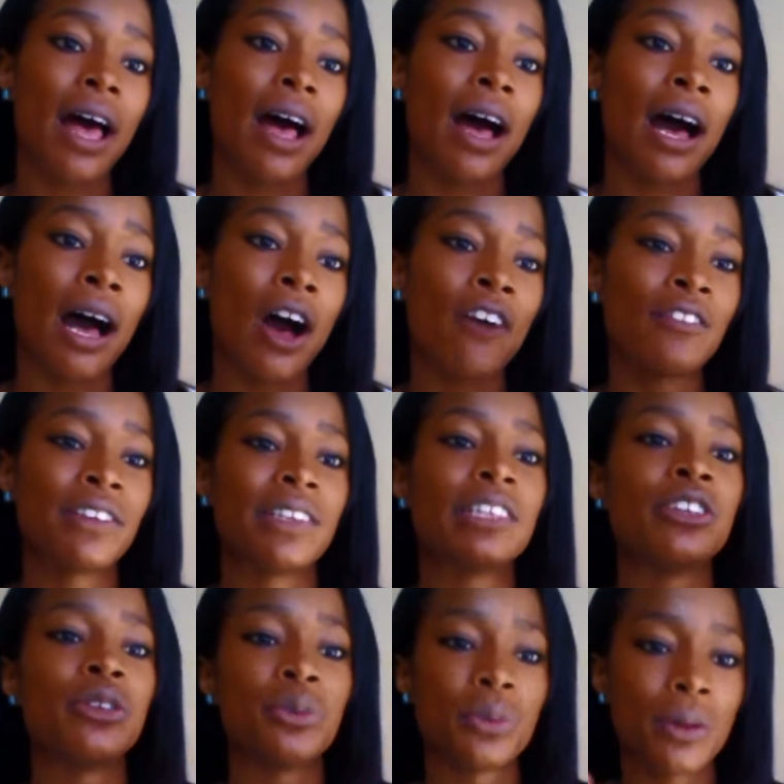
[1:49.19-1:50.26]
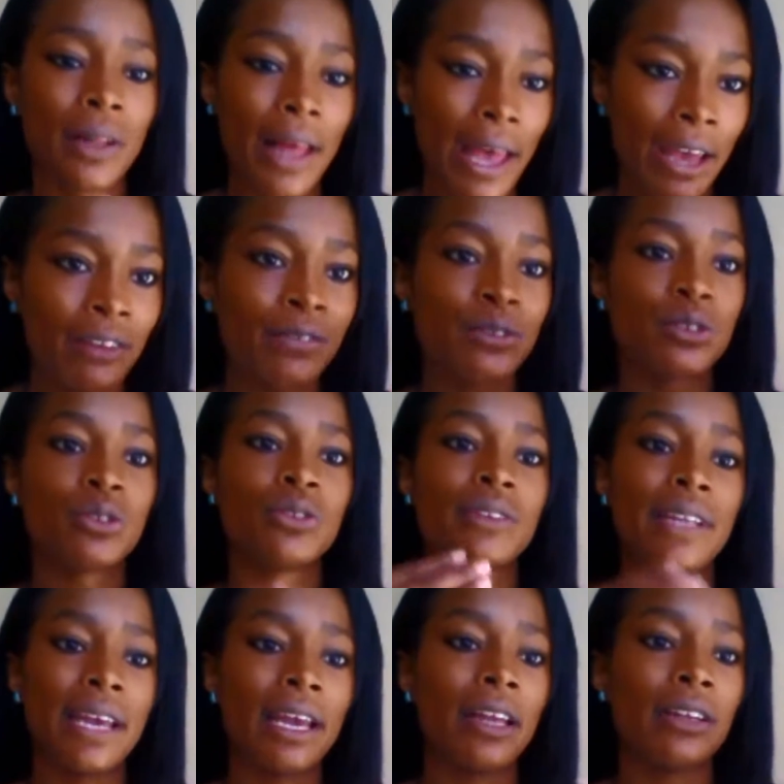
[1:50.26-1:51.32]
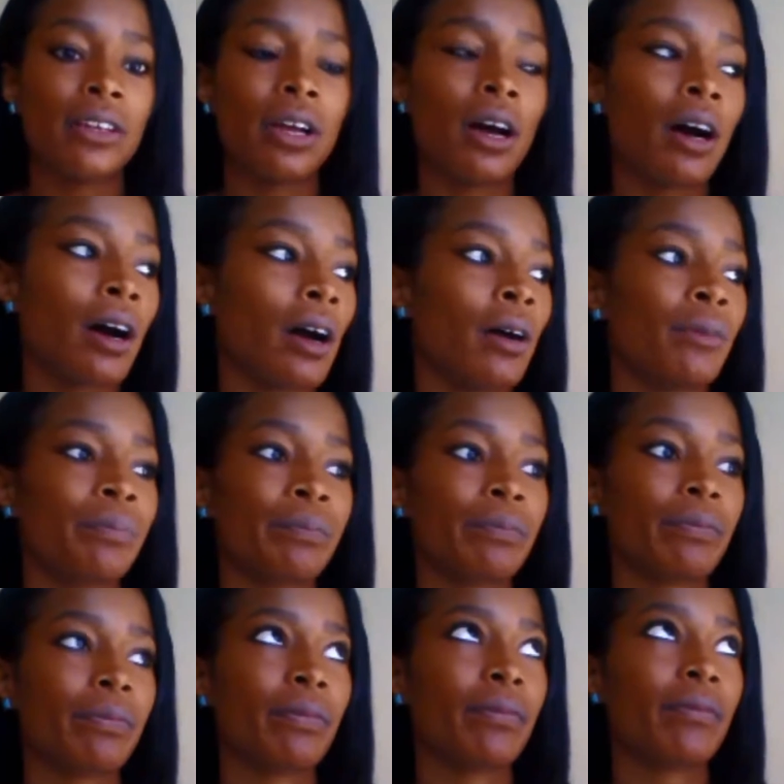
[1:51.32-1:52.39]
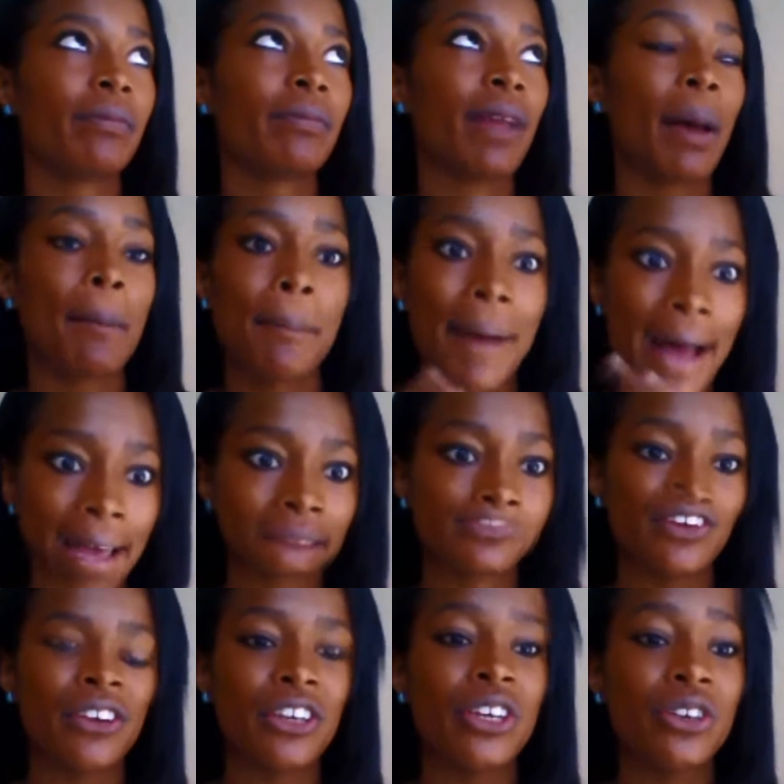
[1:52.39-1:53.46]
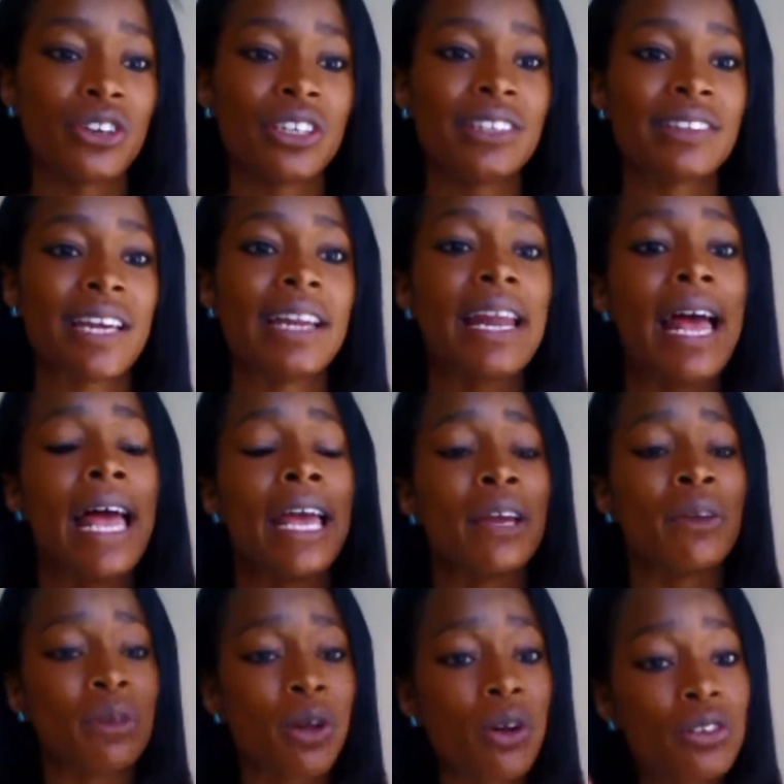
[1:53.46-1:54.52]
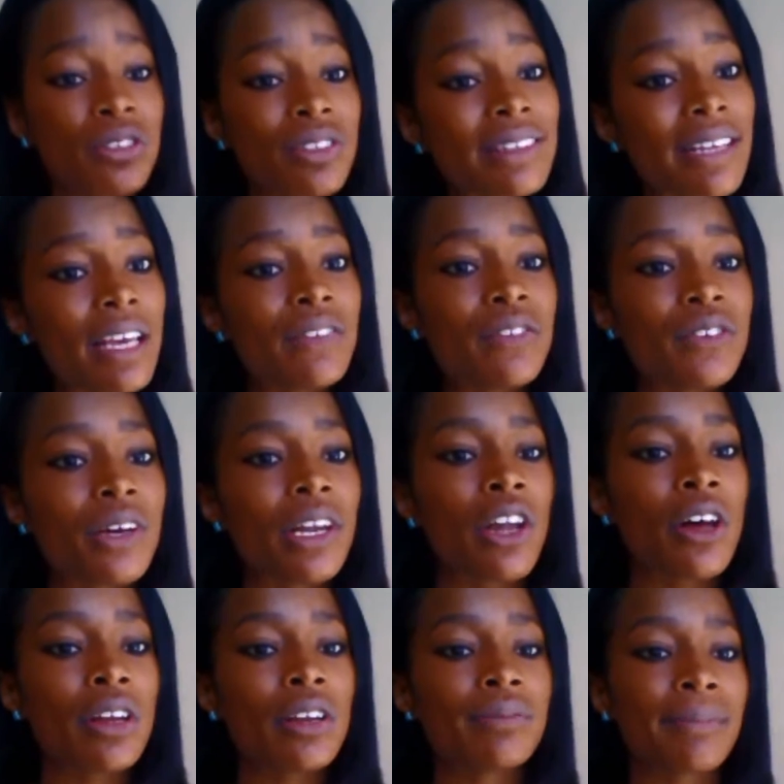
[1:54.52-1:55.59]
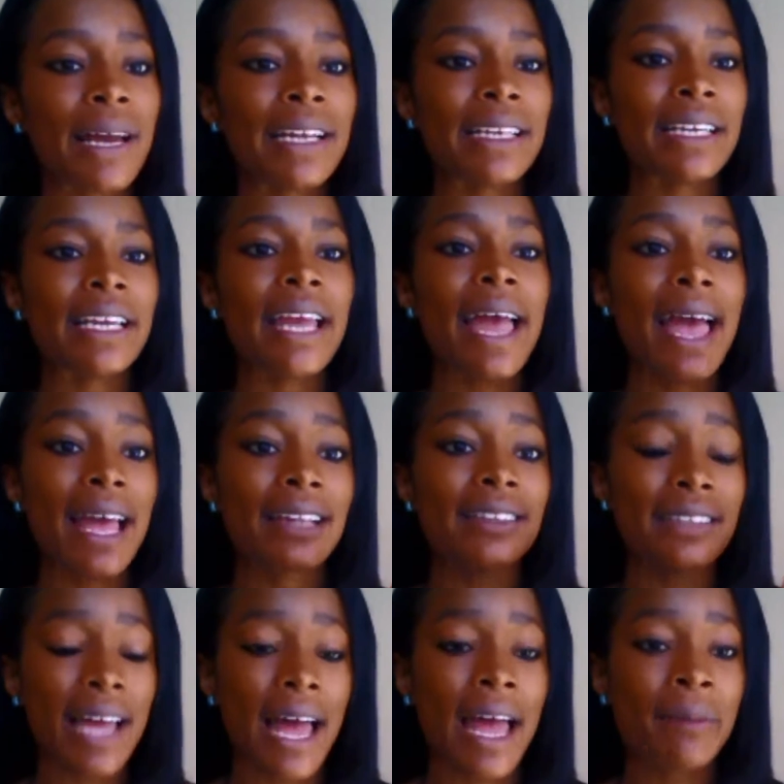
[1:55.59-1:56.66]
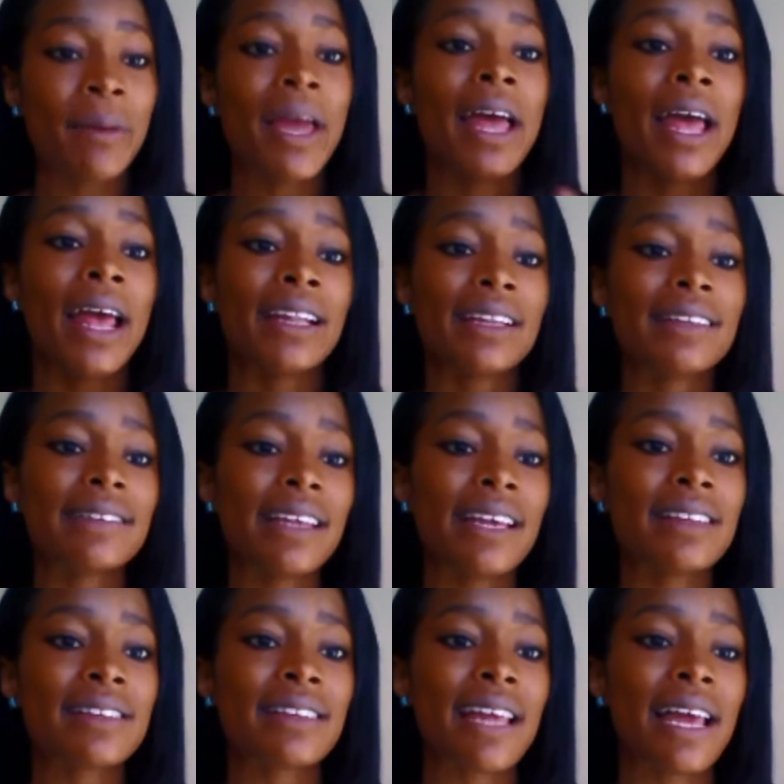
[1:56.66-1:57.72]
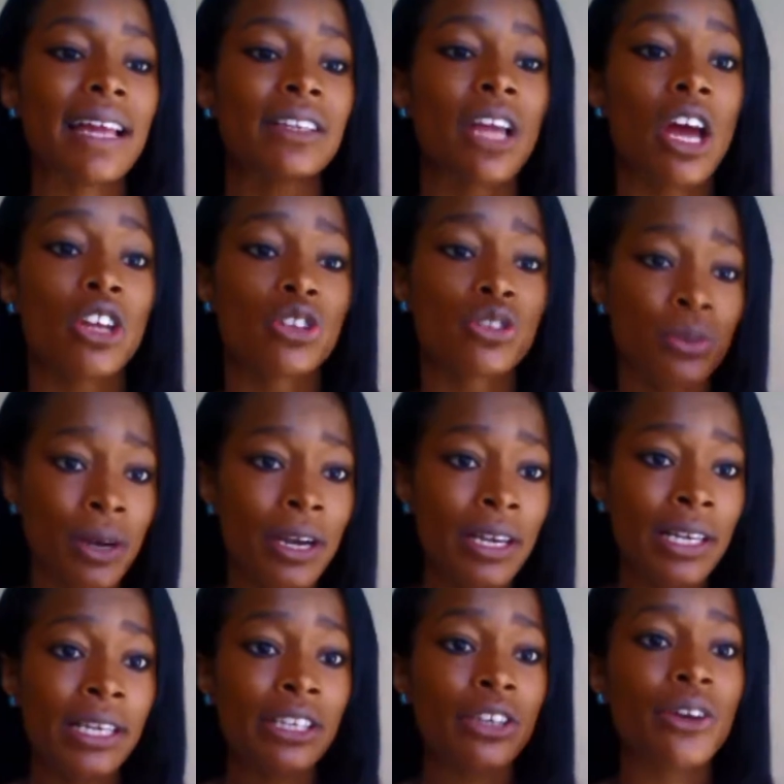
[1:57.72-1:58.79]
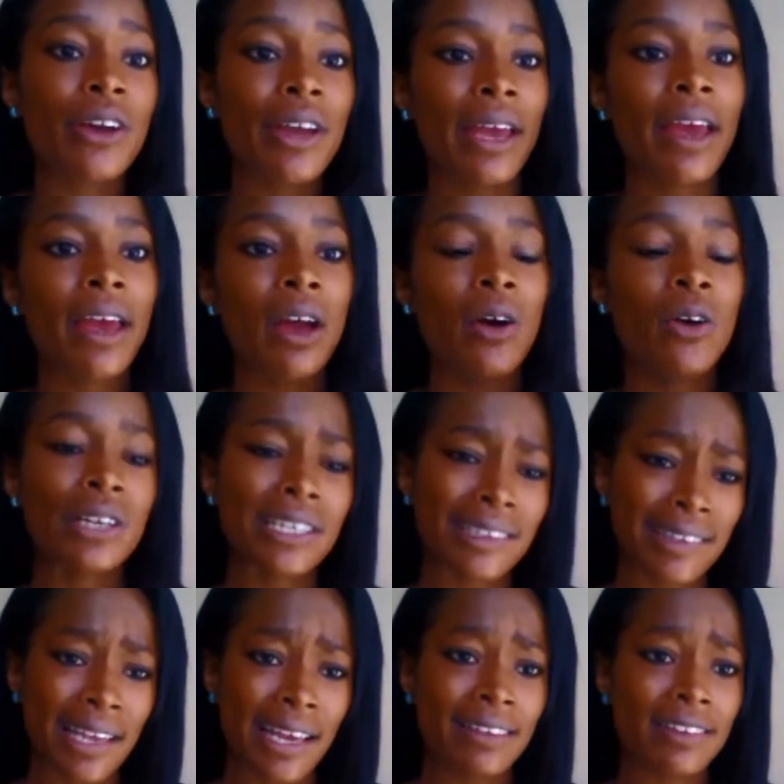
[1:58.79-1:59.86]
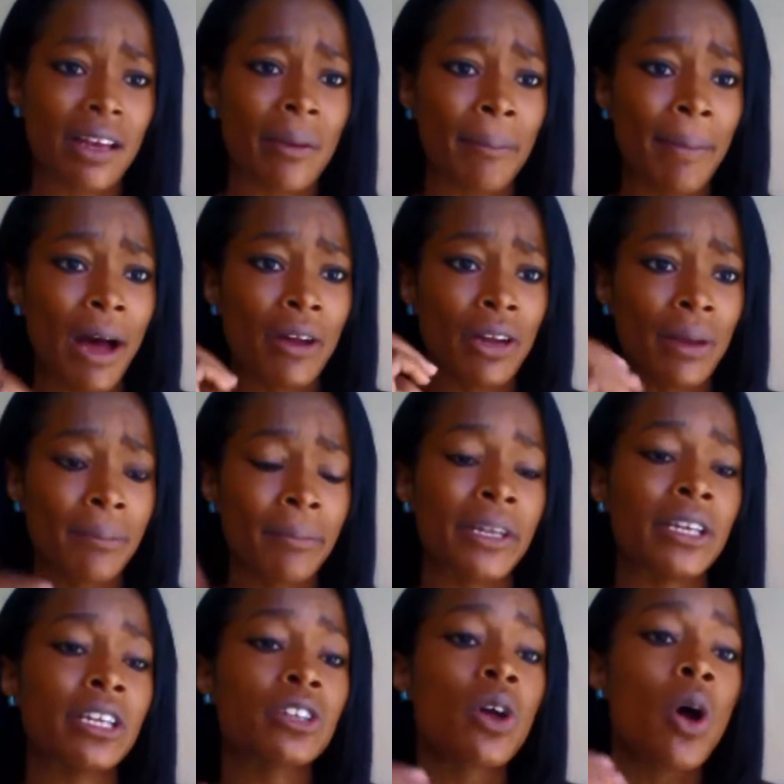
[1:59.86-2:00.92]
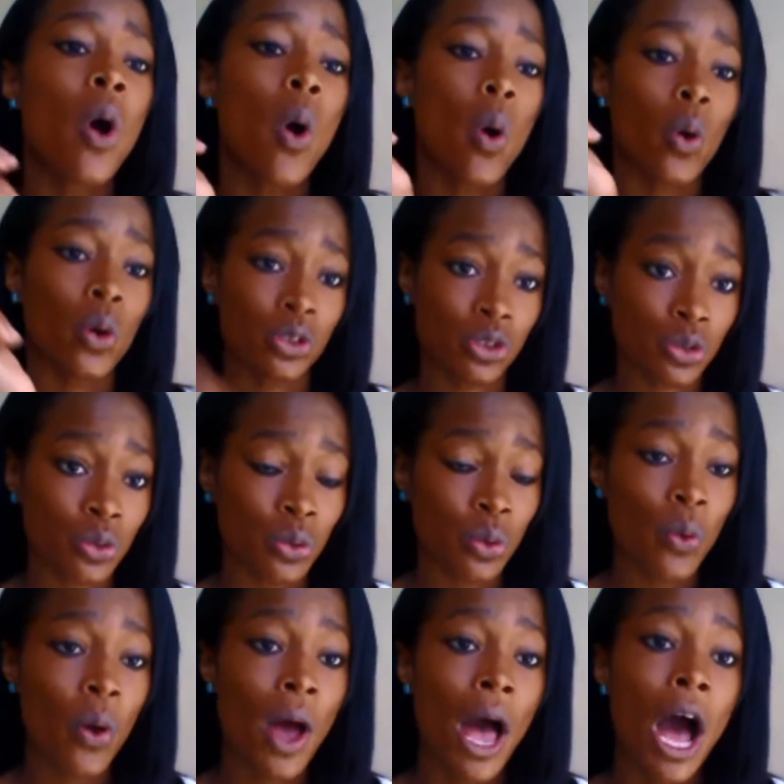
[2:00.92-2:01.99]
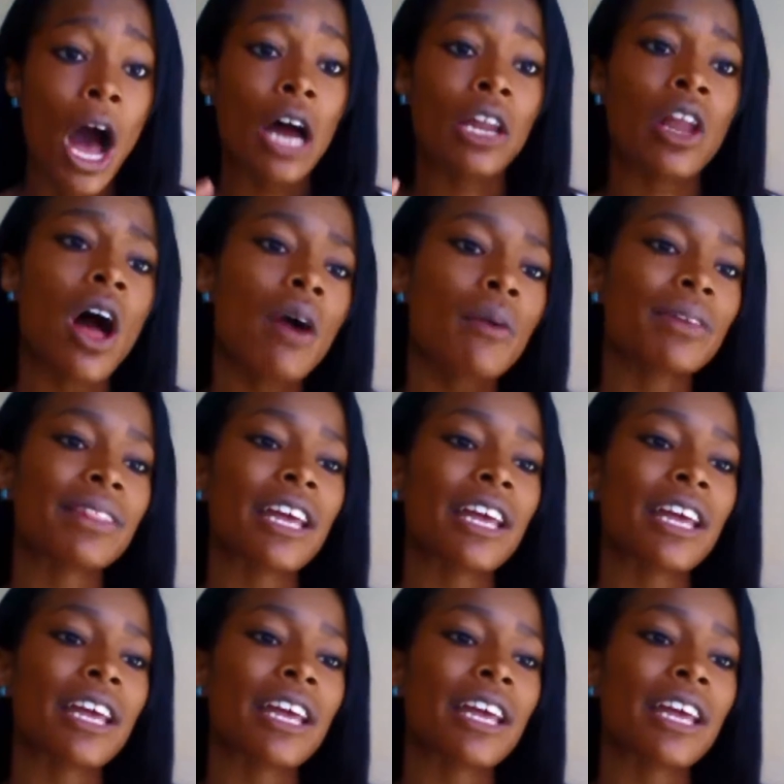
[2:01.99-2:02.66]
Obviously you will have to then this is very good is that it will also save you a lot of money and time, in the sense that swirling your hair only takes about a minute or two. Along with